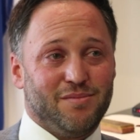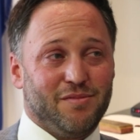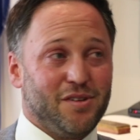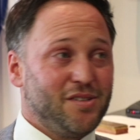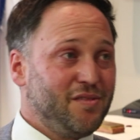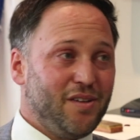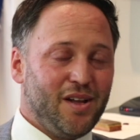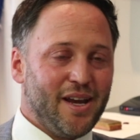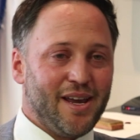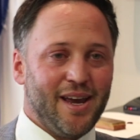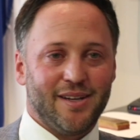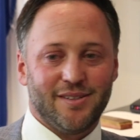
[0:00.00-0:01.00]
First of all,
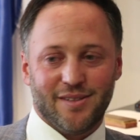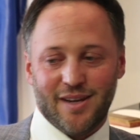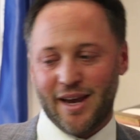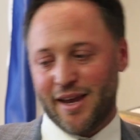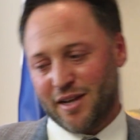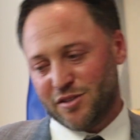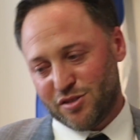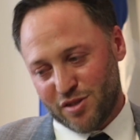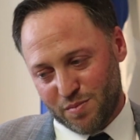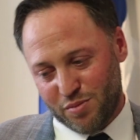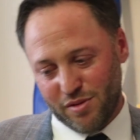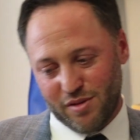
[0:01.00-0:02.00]
I can't
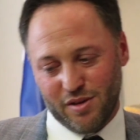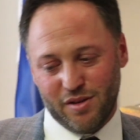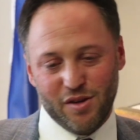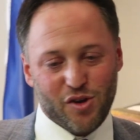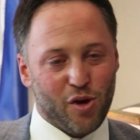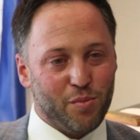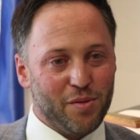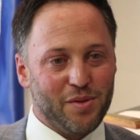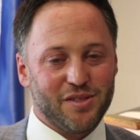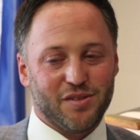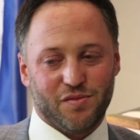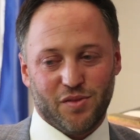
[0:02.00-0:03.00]
stop with the
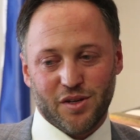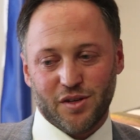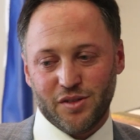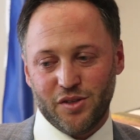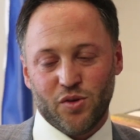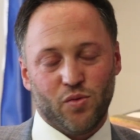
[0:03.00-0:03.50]
compliments of what a